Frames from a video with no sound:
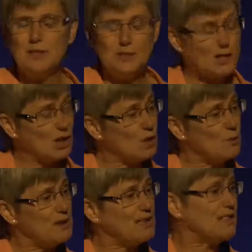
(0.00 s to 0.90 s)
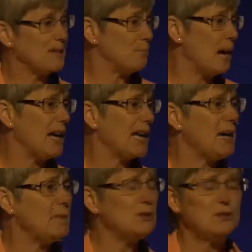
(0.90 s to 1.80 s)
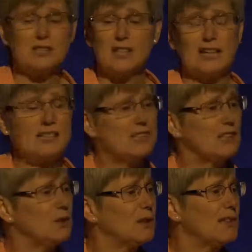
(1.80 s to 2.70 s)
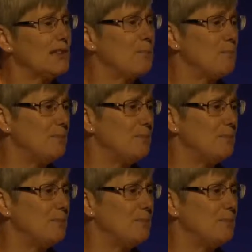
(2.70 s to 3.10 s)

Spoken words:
years ago, we did some biochemical studies to look at the